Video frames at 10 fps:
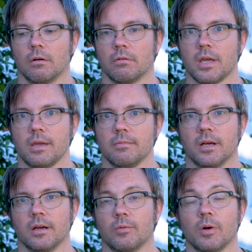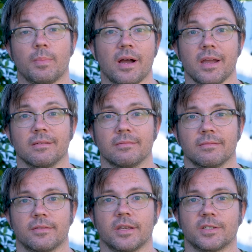Okay, well, bye.
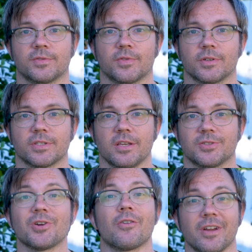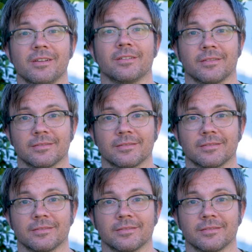Thanks for saying sorry.